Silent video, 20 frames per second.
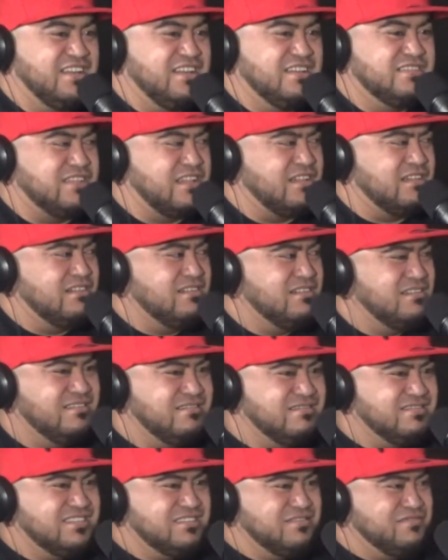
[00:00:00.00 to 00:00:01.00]
And it's like, oh,
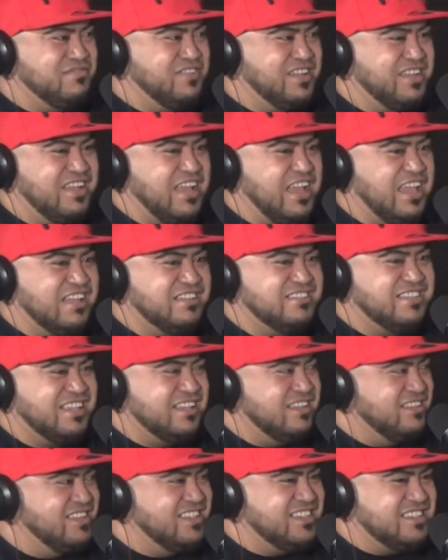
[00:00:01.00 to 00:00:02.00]
what's like how you can
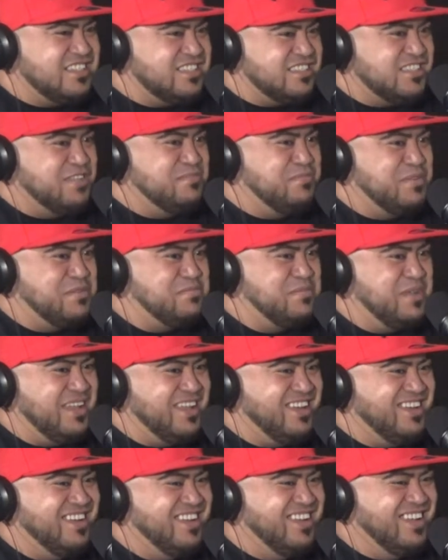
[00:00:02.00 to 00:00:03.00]
say this is hip hop,
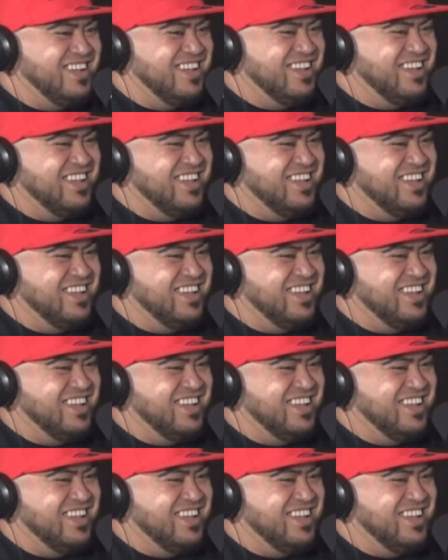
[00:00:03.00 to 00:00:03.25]
man?